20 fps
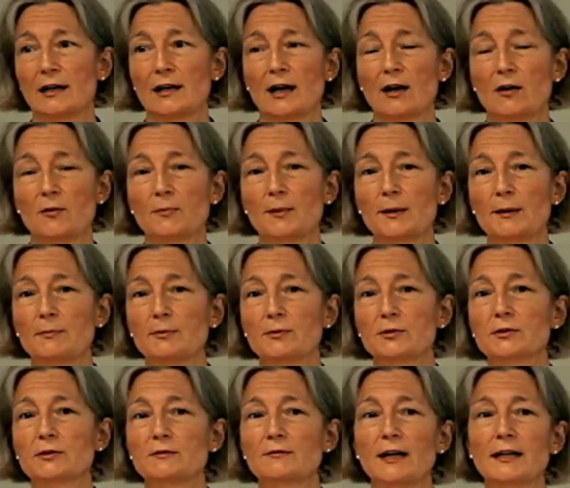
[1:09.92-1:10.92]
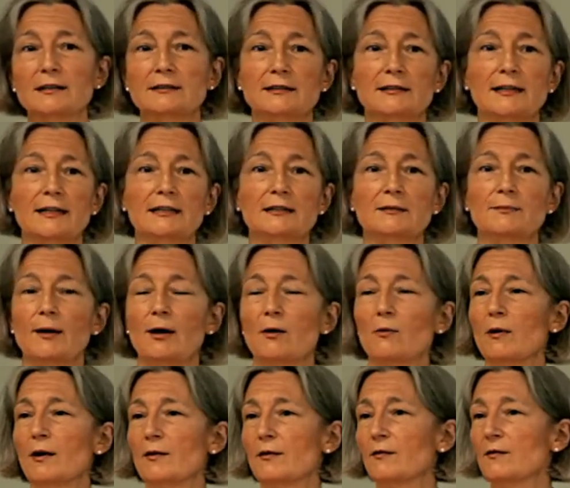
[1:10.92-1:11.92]
allow people to vacillate
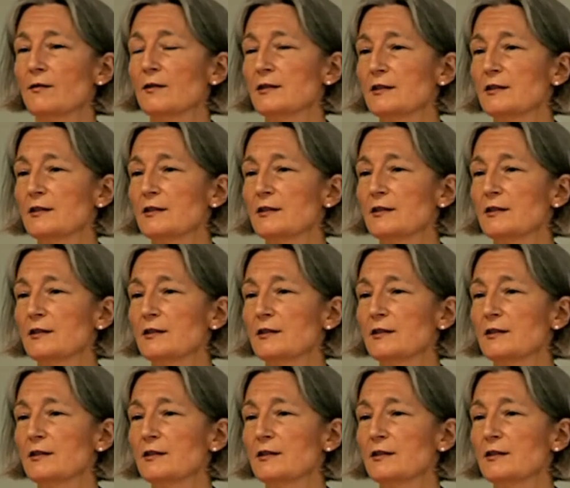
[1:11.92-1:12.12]
about whether